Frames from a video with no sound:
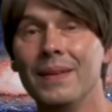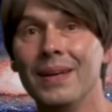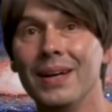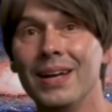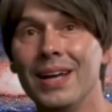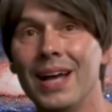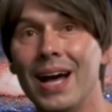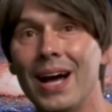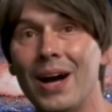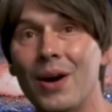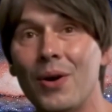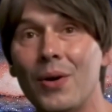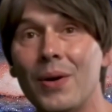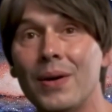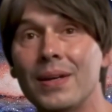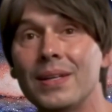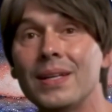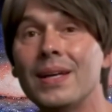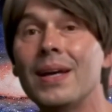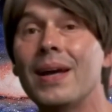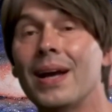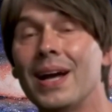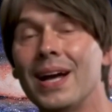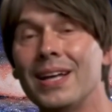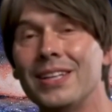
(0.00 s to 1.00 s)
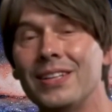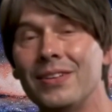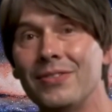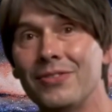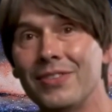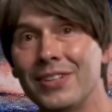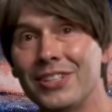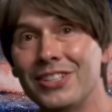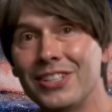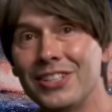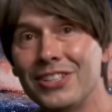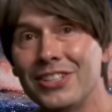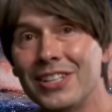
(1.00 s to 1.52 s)
Now, as a
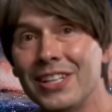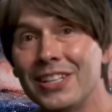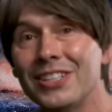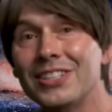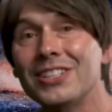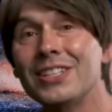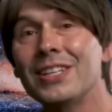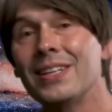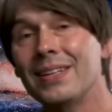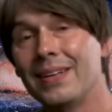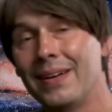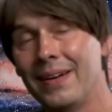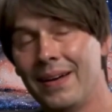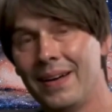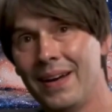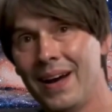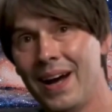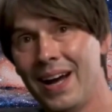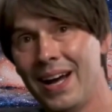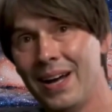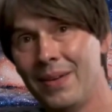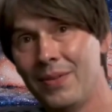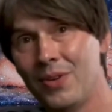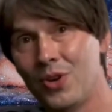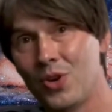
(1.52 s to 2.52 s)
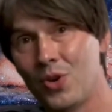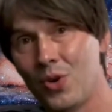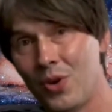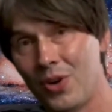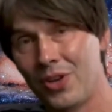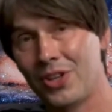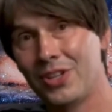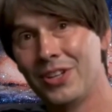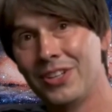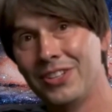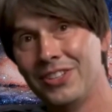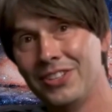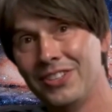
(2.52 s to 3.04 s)
physicist, I am
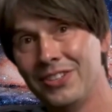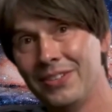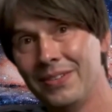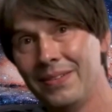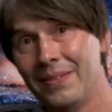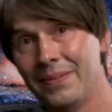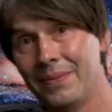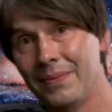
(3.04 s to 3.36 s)
cautious.